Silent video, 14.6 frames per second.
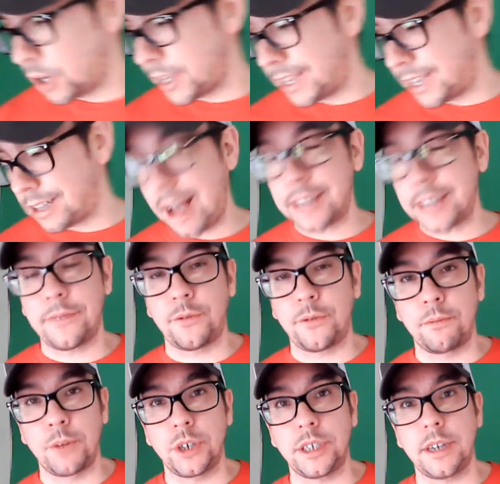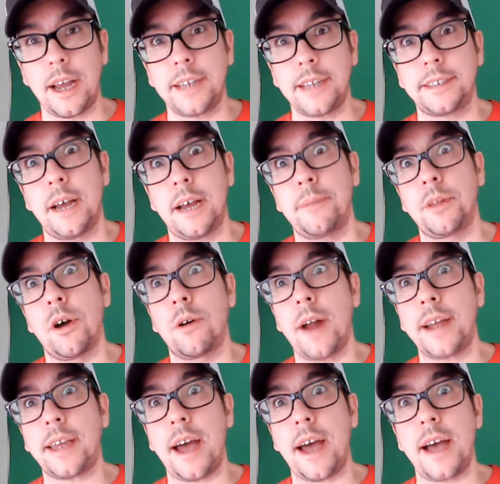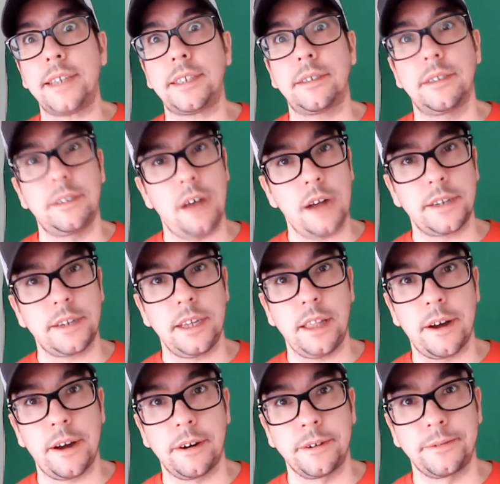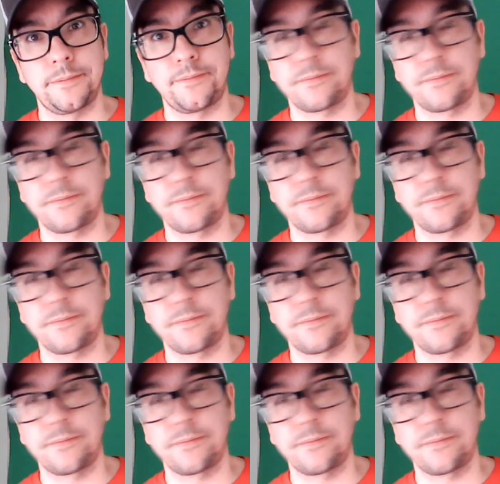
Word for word: Junkie Closet for merchandise down below. All right, guys, talk to you later.